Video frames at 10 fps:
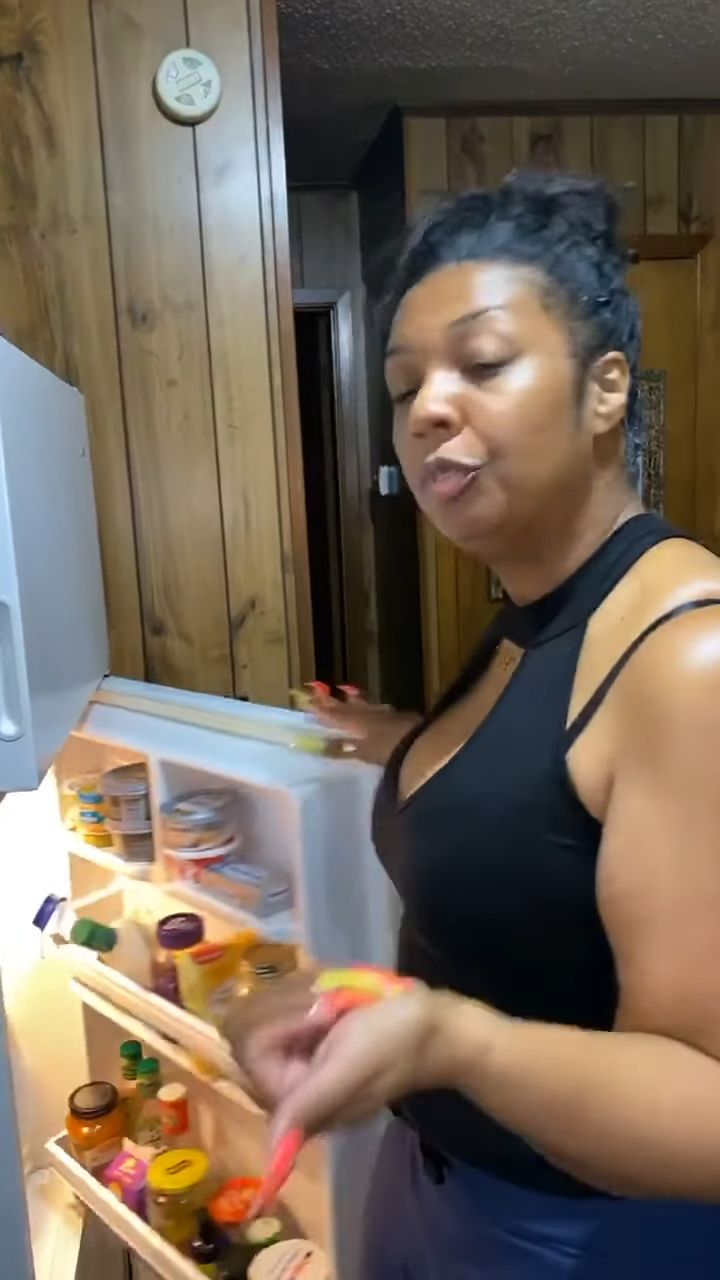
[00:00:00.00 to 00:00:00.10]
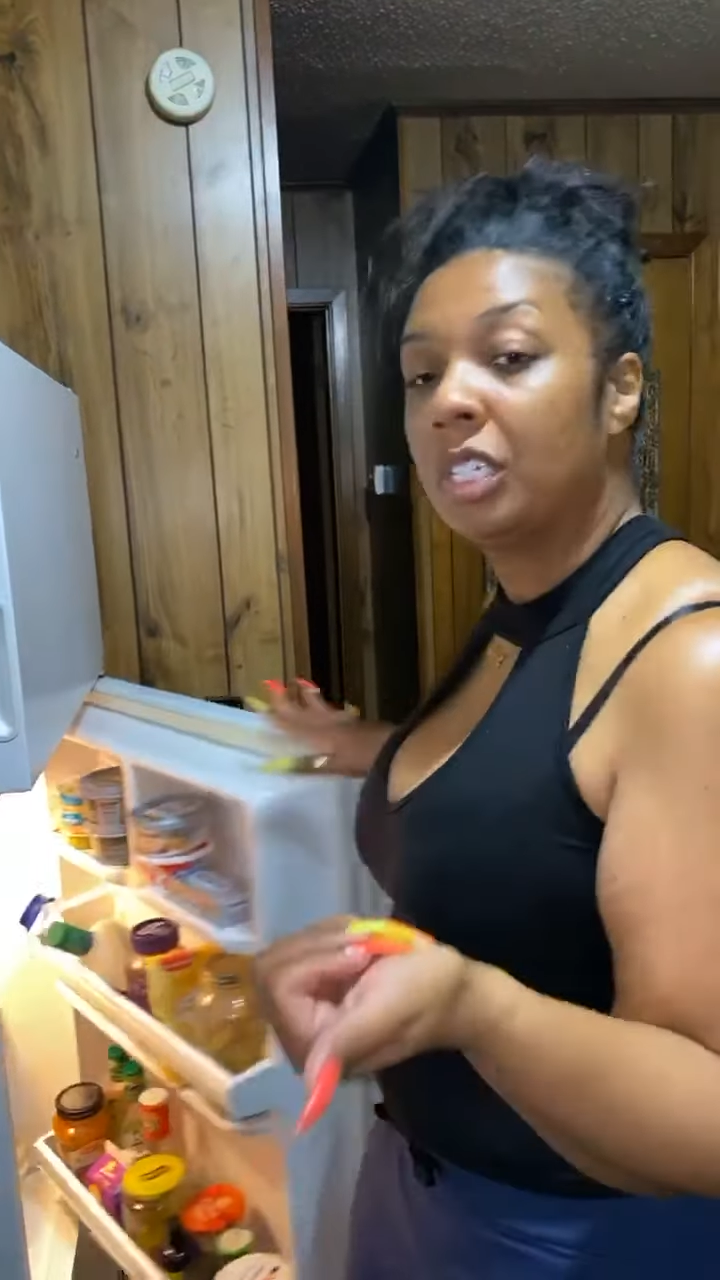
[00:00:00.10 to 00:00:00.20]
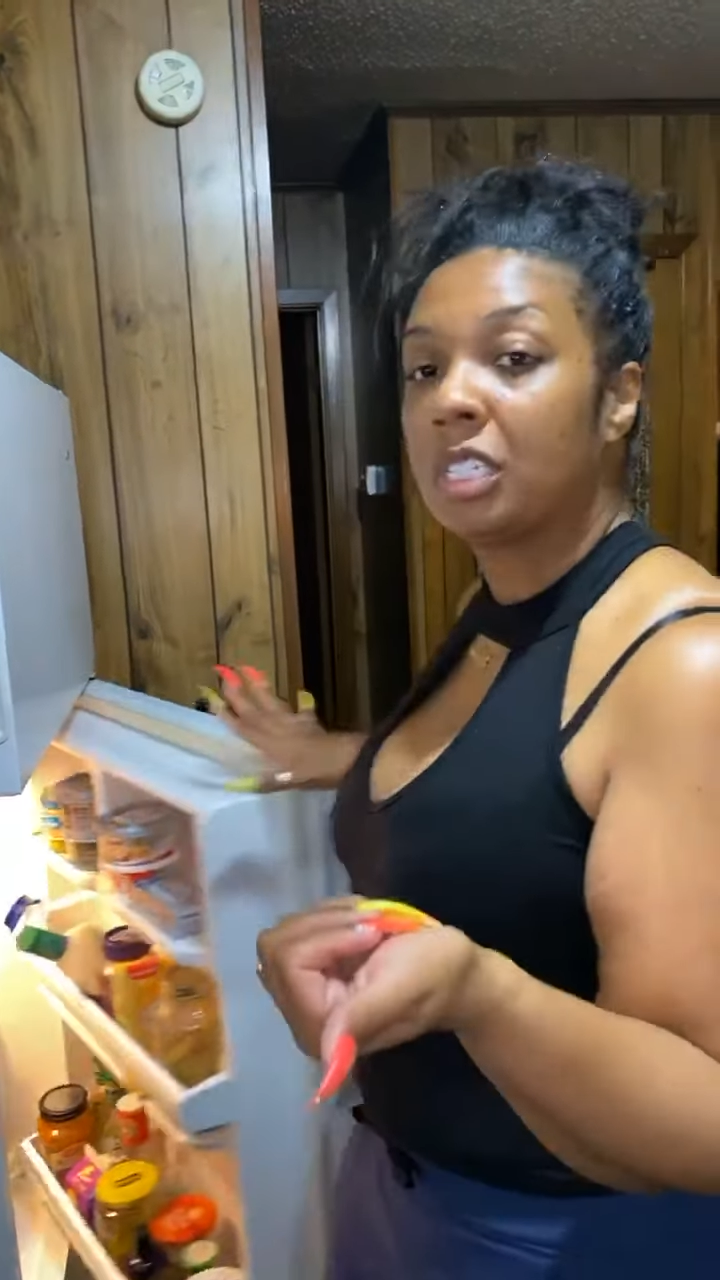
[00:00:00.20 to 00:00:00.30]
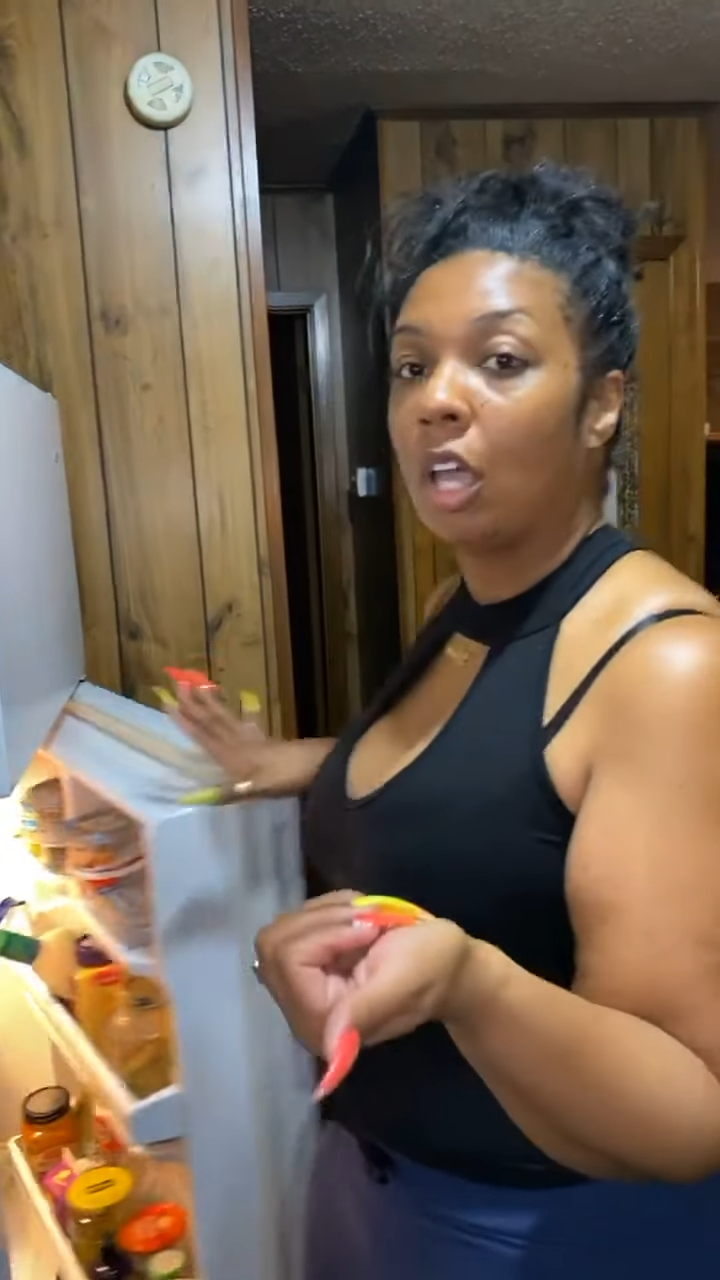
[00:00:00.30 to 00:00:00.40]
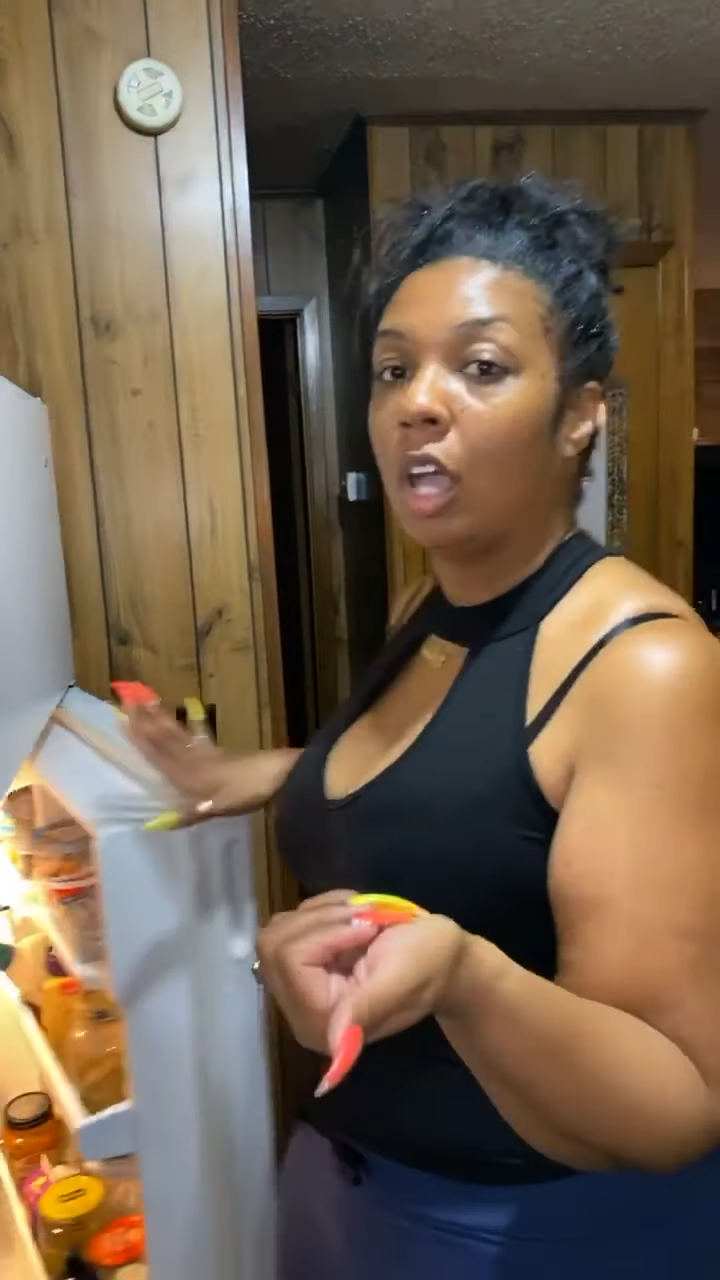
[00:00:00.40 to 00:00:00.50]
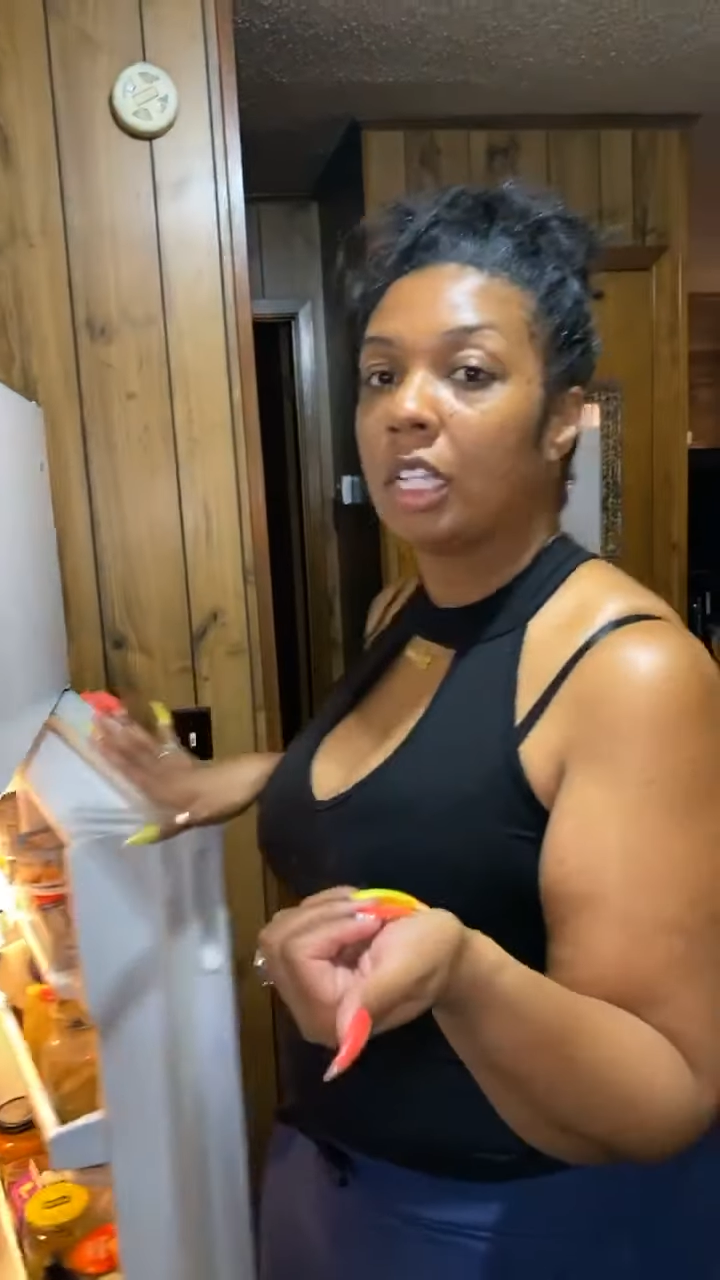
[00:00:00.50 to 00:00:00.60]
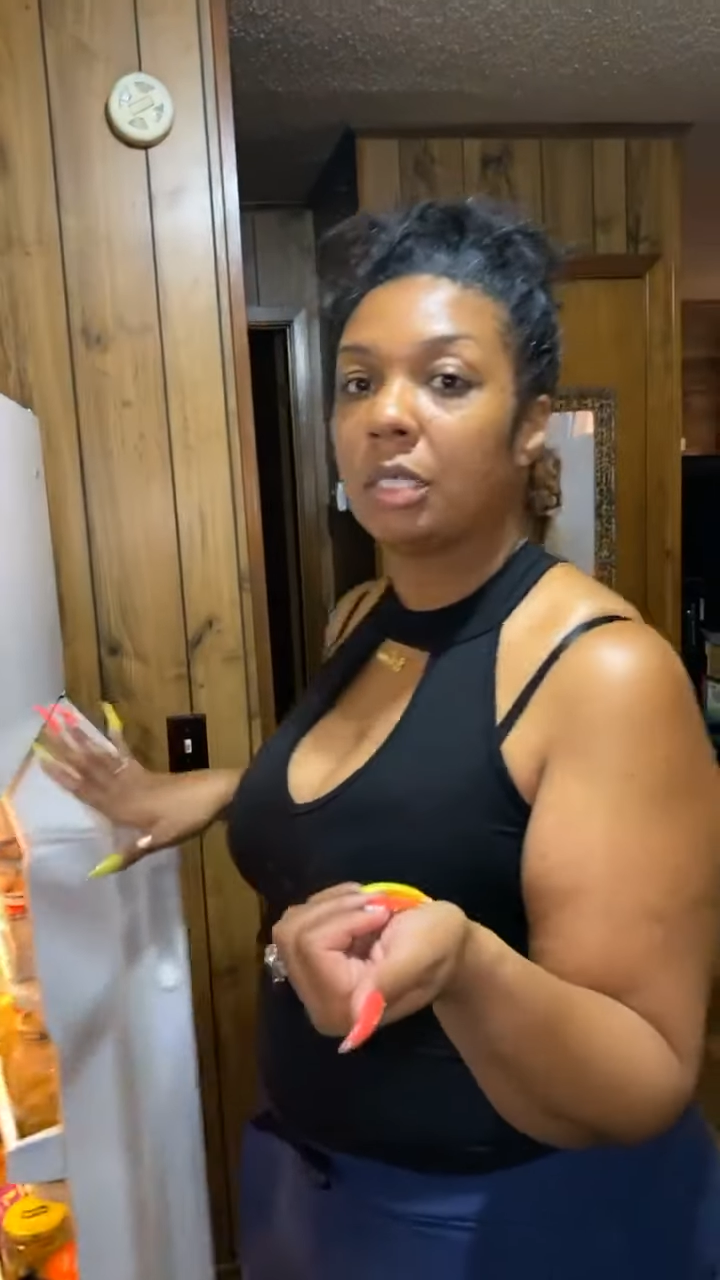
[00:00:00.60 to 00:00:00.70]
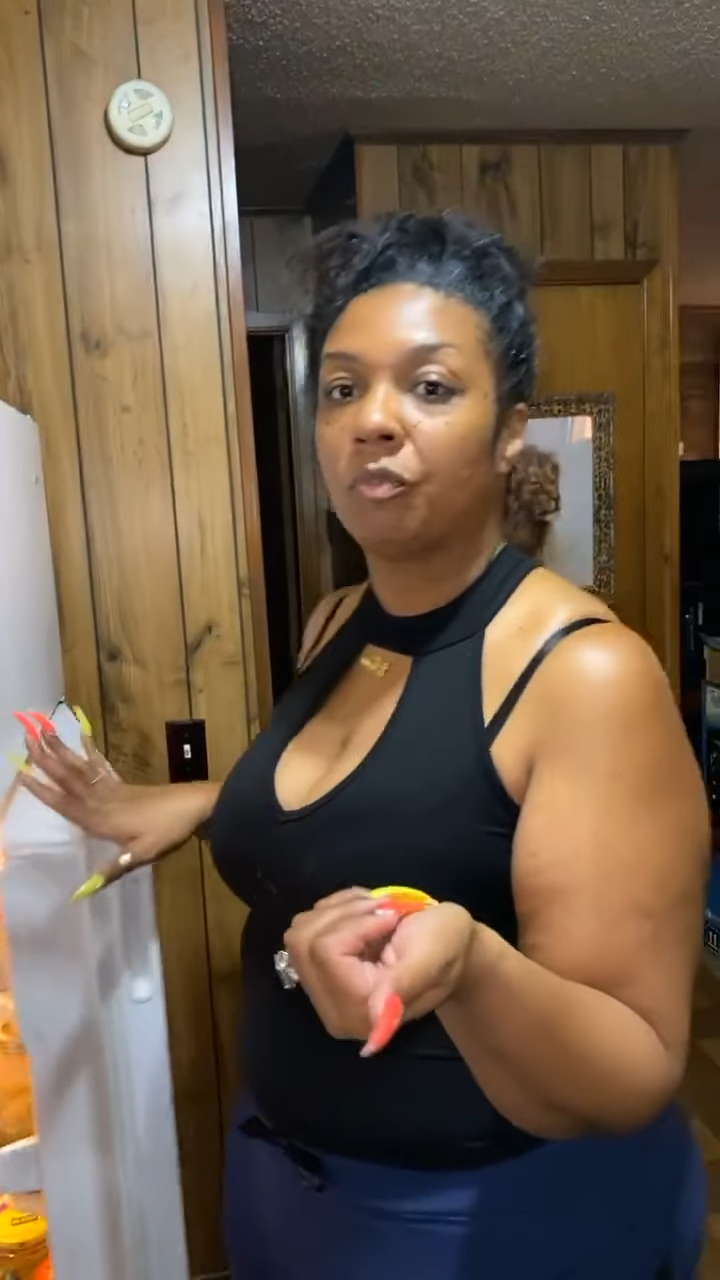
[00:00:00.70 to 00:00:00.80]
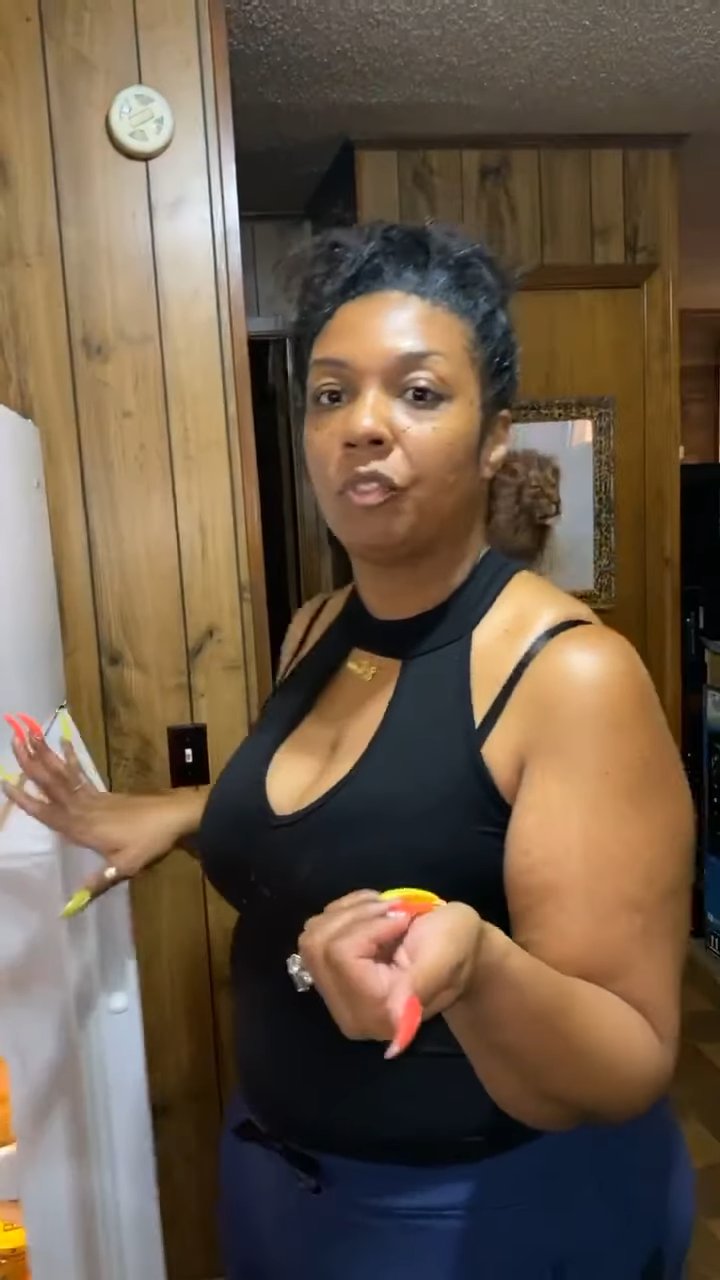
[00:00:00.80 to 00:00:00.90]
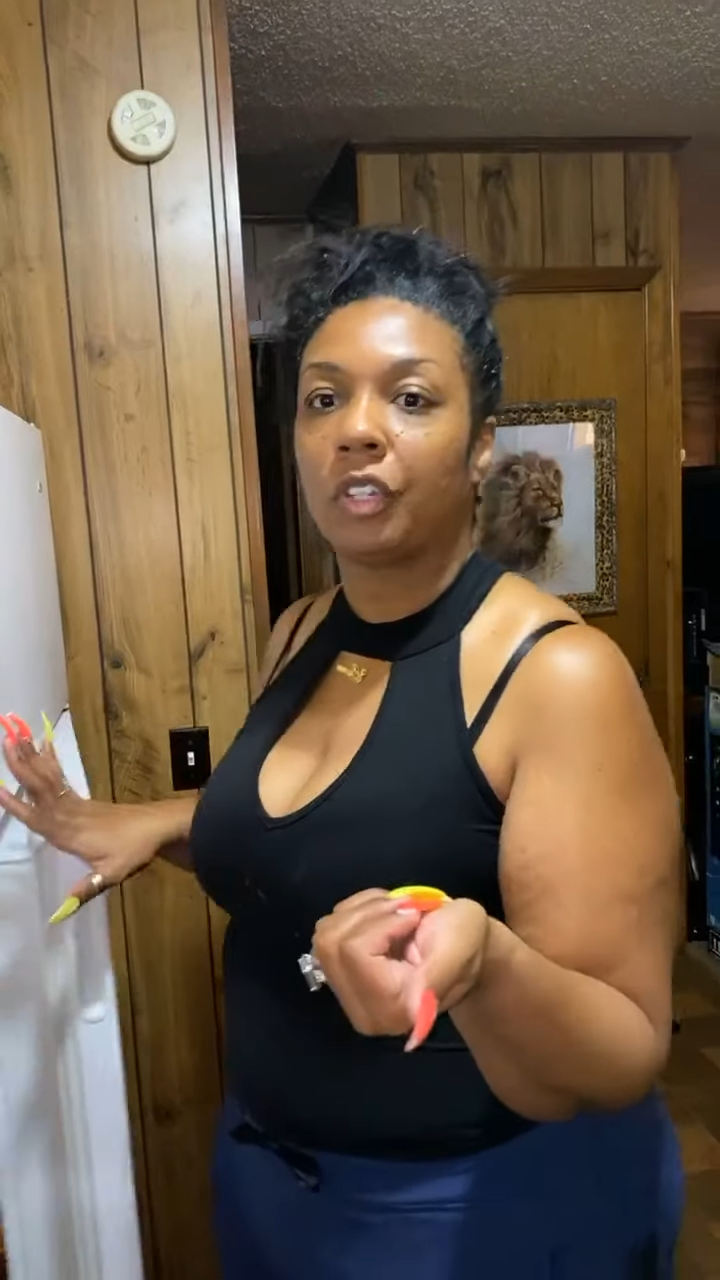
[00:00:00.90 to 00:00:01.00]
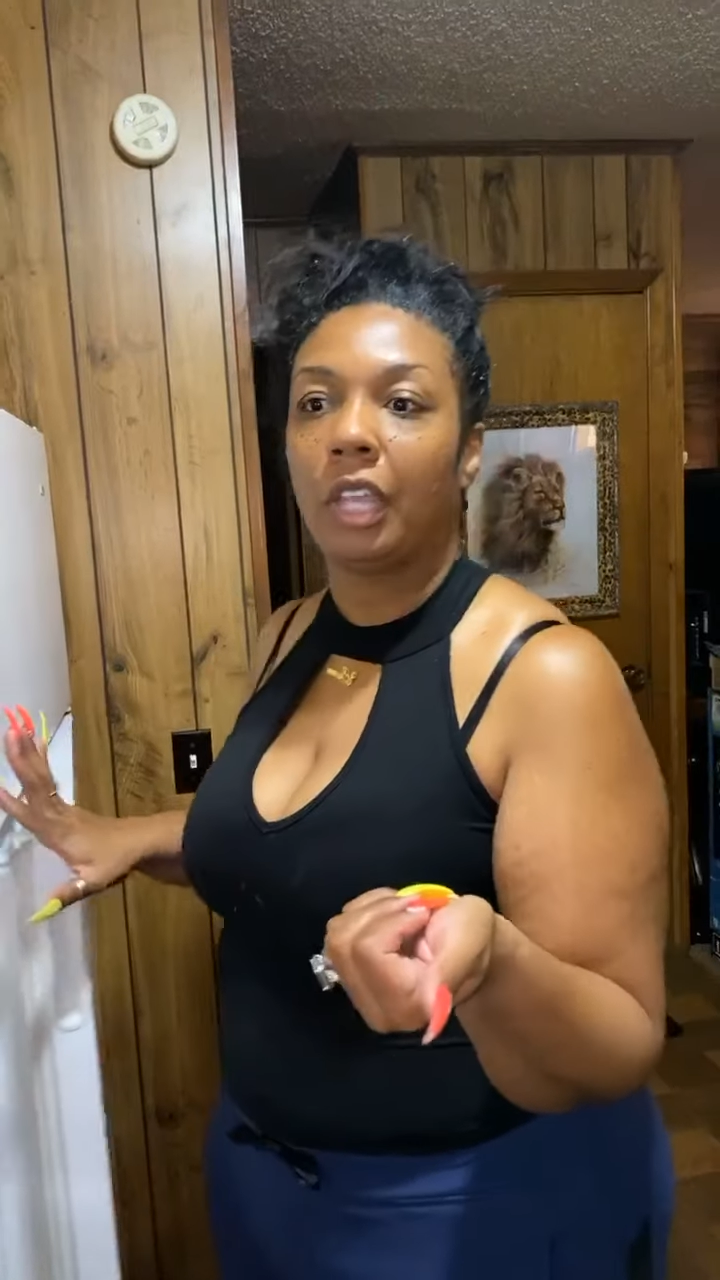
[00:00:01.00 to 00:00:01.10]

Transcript: is awesome for